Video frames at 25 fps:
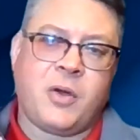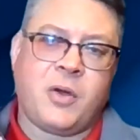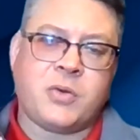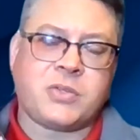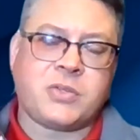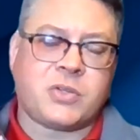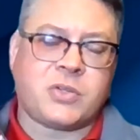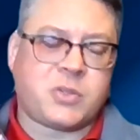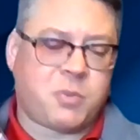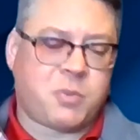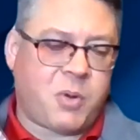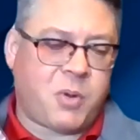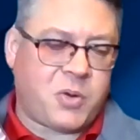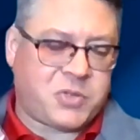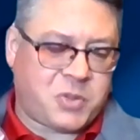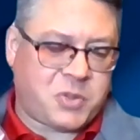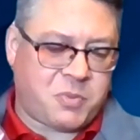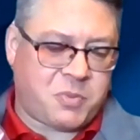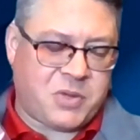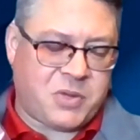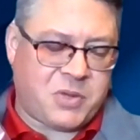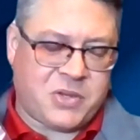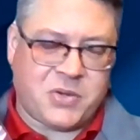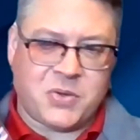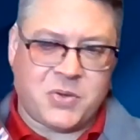those are supposed
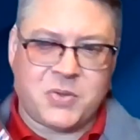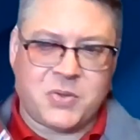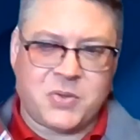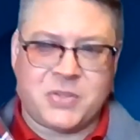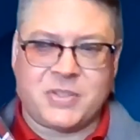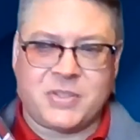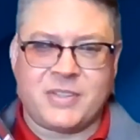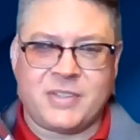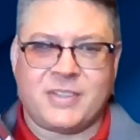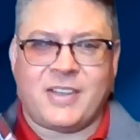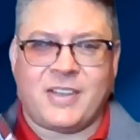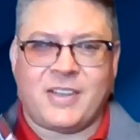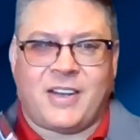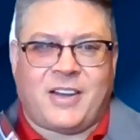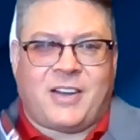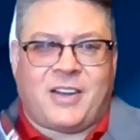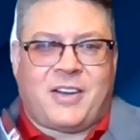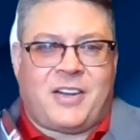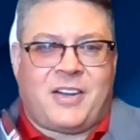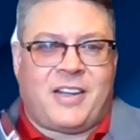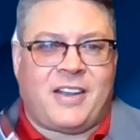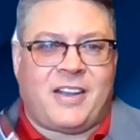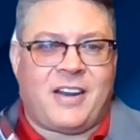to be used, uh,